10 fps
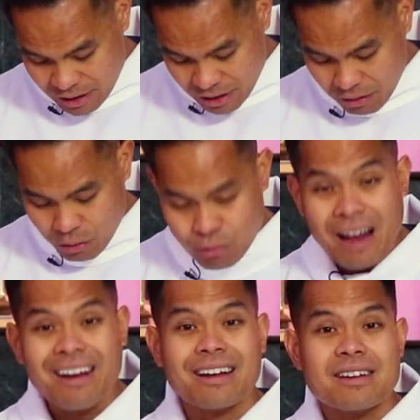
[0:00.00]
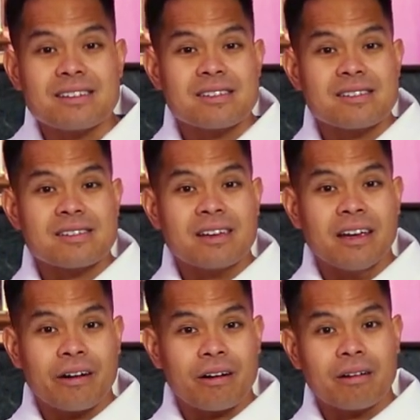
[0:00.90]
there are relics
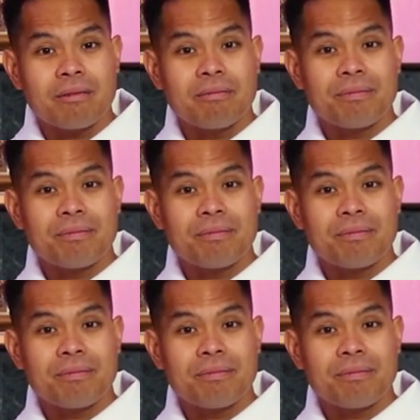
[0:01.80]
here,